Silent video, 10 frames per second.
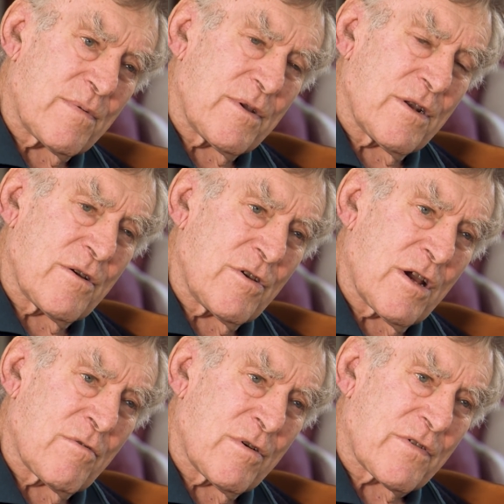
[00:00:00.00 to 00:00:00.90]
You know, young
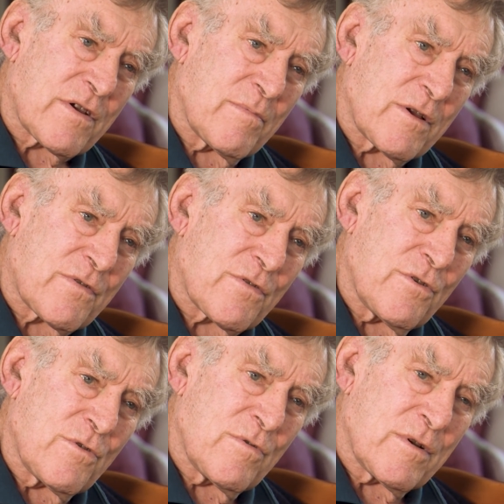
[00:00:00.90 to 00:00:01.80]
yeah. ones coming
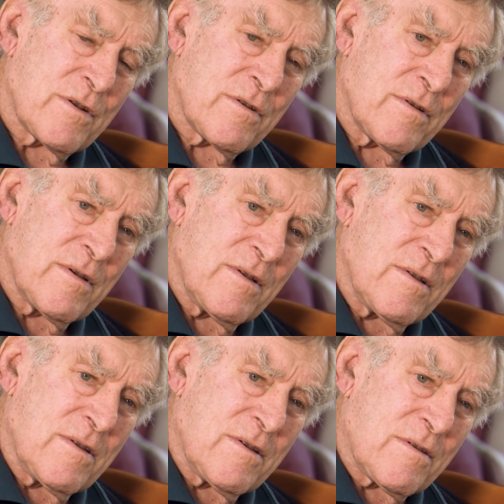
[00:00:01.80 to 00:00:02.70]
through and
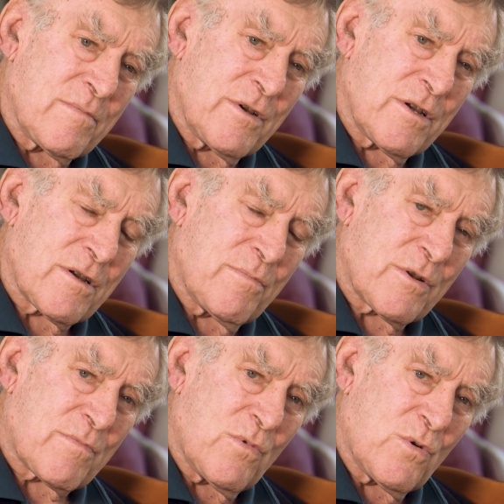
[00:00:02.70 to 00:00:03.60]
being a
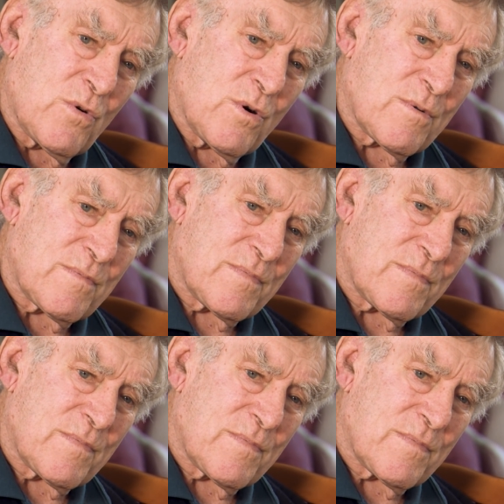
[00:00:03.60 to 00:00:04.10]
bit more